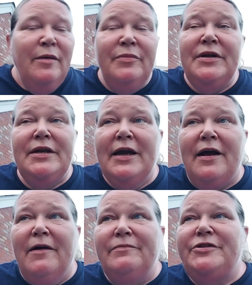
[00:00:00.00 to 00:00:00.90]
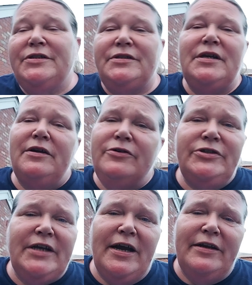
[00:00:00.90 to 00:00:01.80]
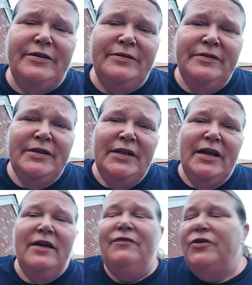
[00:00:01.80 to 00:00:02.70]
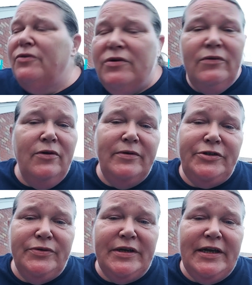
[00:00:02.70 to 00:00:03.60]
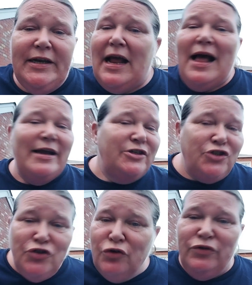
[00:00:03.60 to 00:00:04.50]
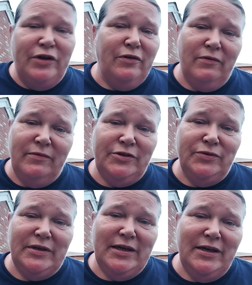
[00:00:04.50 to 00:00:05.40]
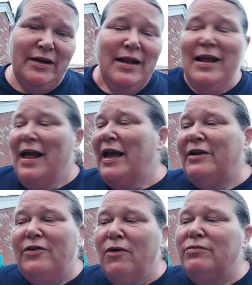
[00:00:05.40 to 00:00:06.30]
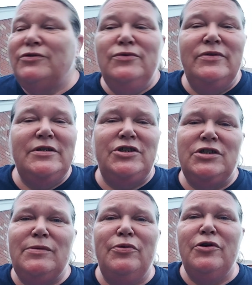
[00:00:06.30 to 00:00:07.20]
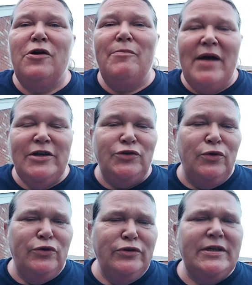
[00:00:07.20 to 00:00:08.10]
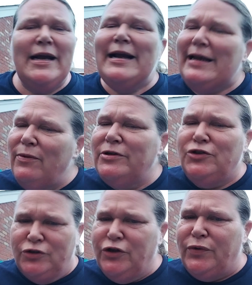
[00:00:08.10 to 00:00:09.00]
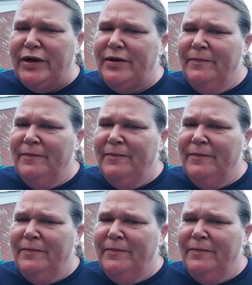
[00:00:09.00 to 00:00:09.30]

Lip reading: But anyhow, just understand, if you don't know what you can eat, I certainly don't know what you can eat. And don't do this just to put it on my shoulders. Like, I get what you're doing.